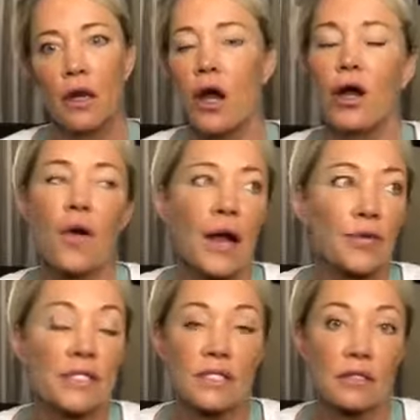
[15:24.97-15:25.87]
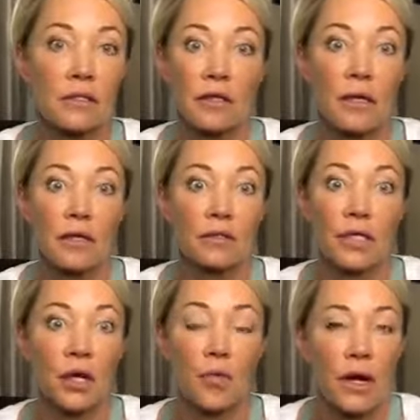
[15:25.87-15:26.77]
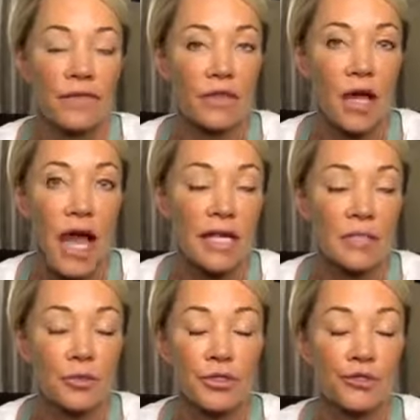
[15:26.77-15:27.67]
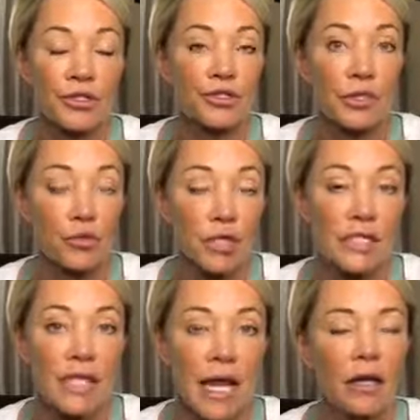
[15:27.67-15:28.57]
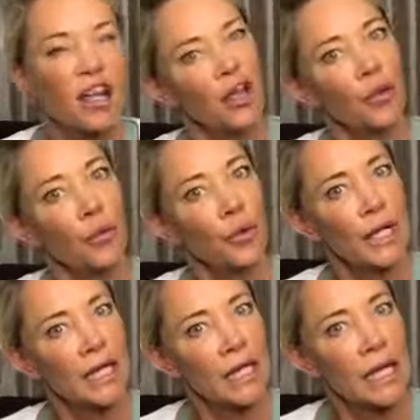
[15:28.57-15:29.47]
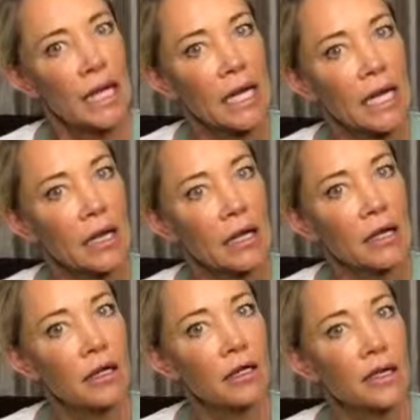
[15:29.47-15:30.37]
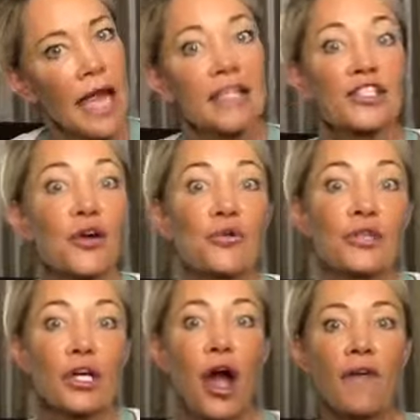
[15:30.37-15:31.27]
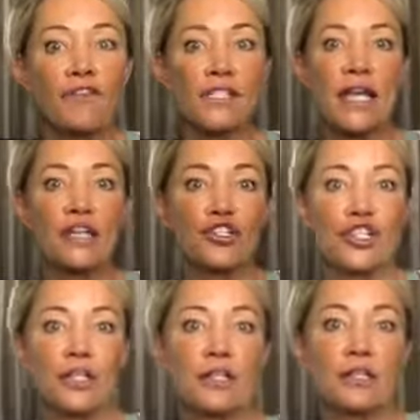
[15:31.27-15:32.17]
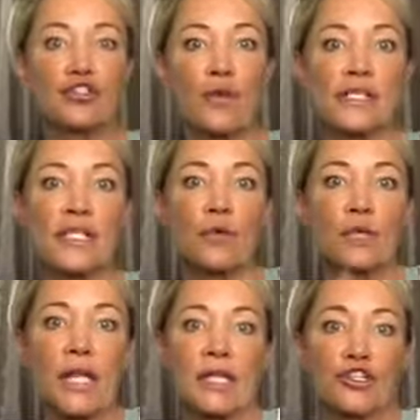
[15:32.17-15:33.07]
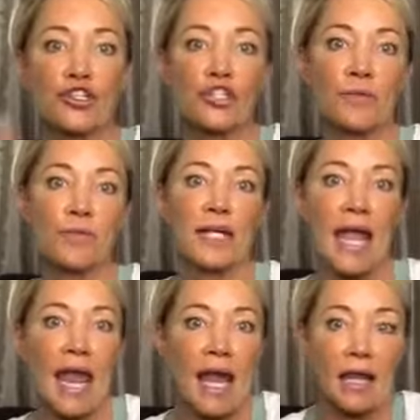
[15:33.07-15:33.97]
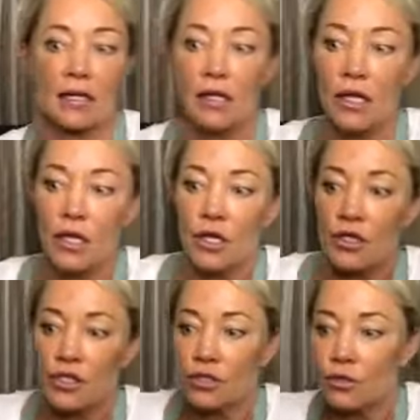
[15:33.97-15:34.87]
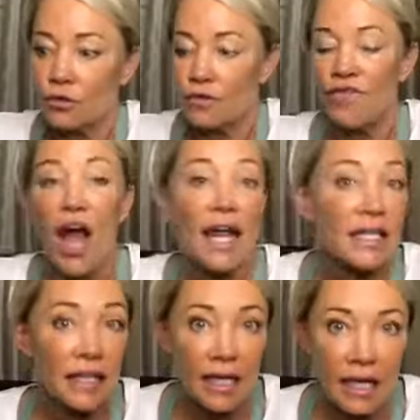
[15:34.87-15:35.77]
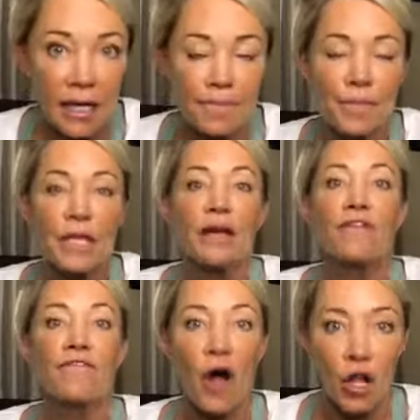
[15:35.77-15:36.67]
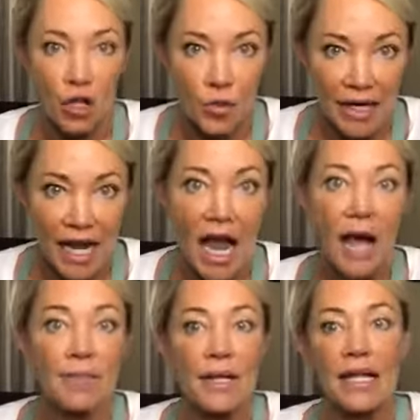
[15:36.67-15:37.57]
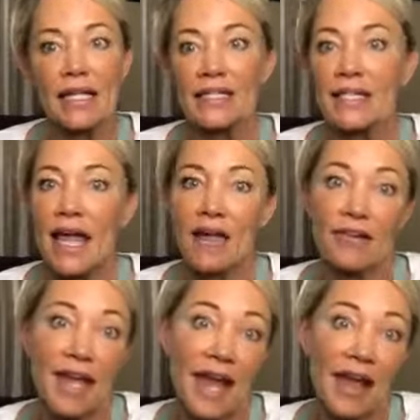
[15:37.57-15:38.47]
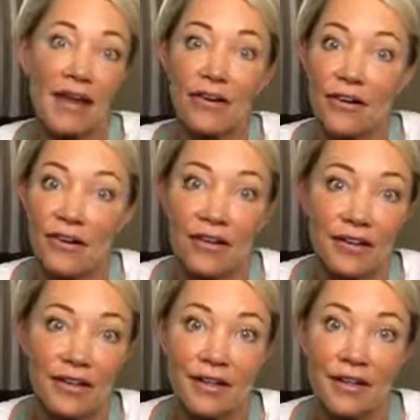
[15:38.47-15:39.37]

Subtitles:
Oh, I was, one of the highest producers in real estate. Really? Okay. So the conversation, the trusting relationship began to finally following up and saying, okay, girl,